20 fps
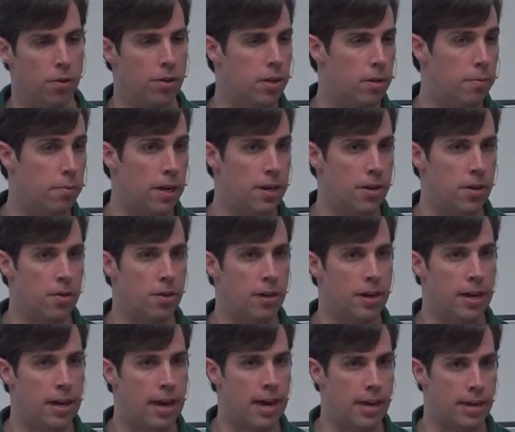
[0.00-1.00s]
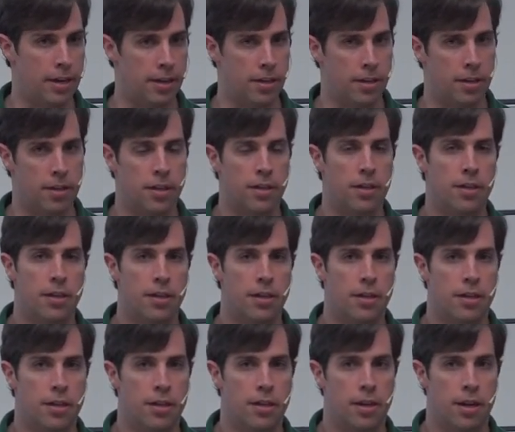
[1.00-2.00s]
with them. I know that I added
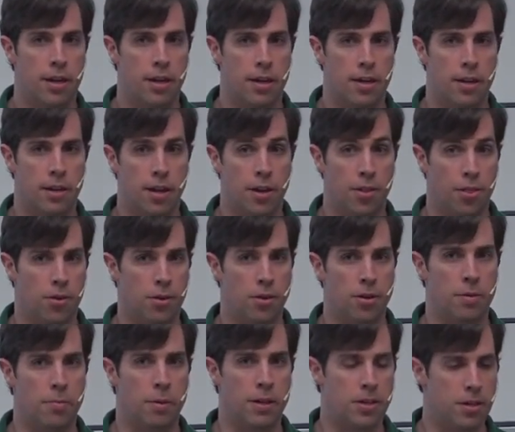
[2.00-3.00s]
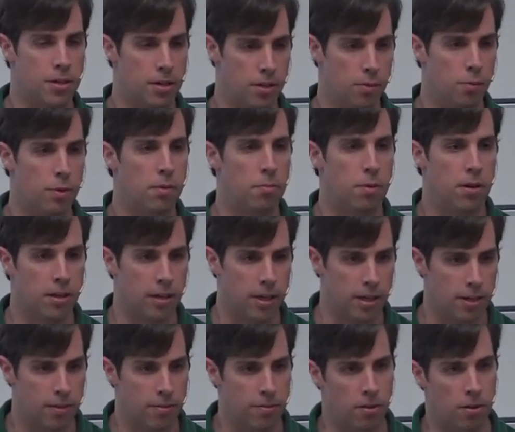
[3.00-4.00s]
a third dimension to the wind
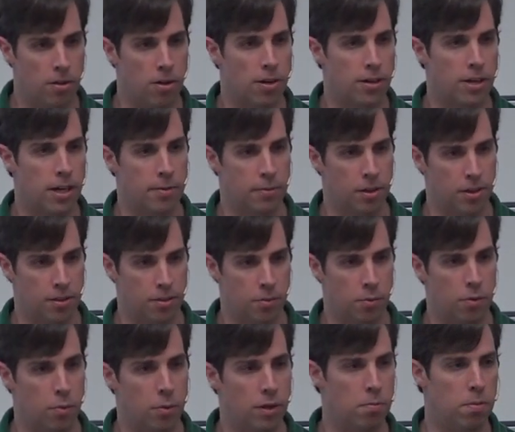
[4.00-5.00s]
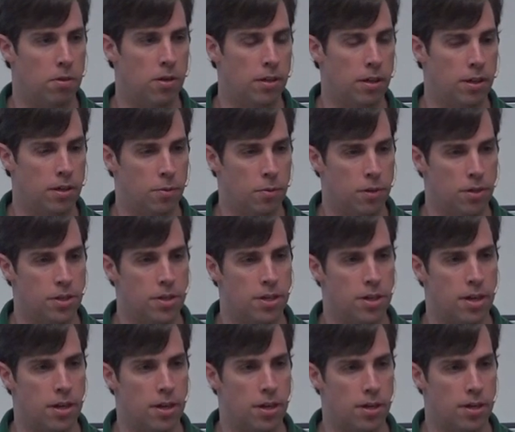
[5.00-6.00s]
plugin. For a long time, the wind plugin was
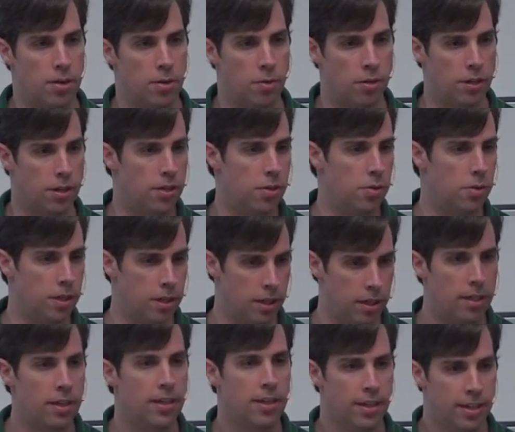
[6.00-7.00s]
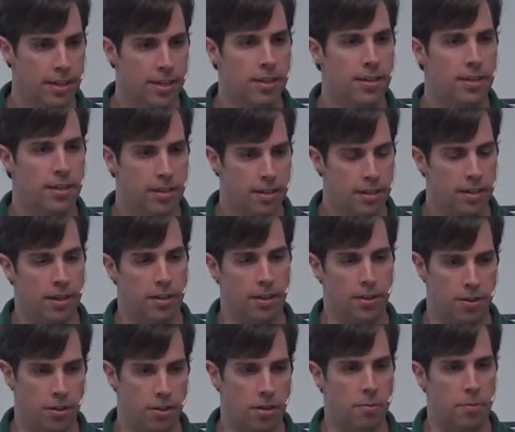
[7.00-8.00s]
only 2D. And the
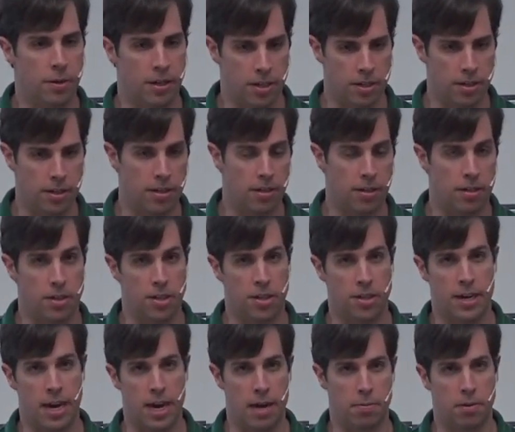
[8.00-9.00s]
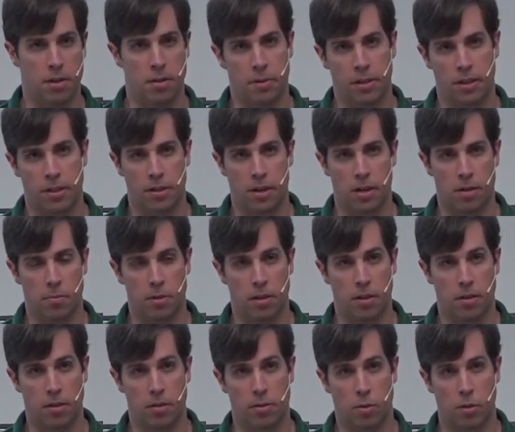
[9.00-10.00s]
third dimension just happened to be the
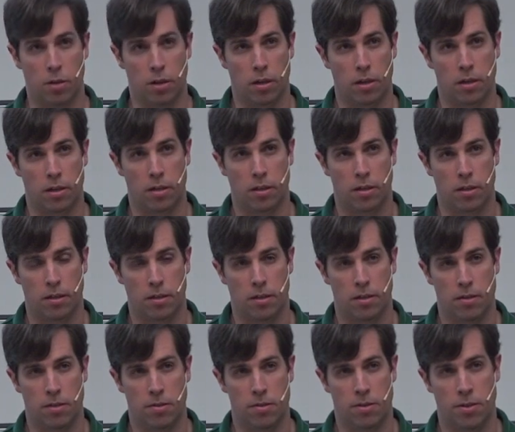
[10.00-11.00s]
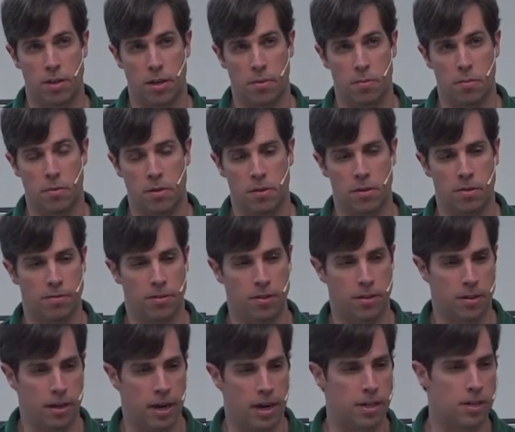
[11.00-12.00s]
combinatoric sum of
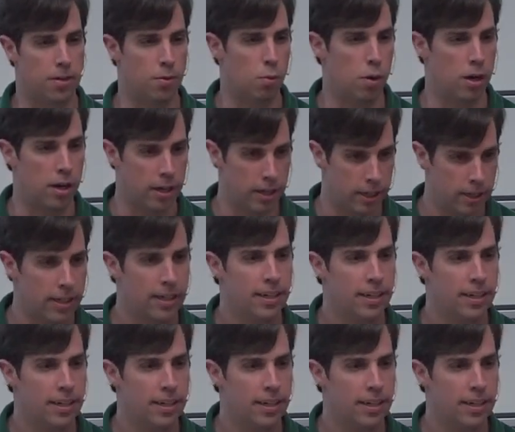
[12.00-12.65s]
the X and Y,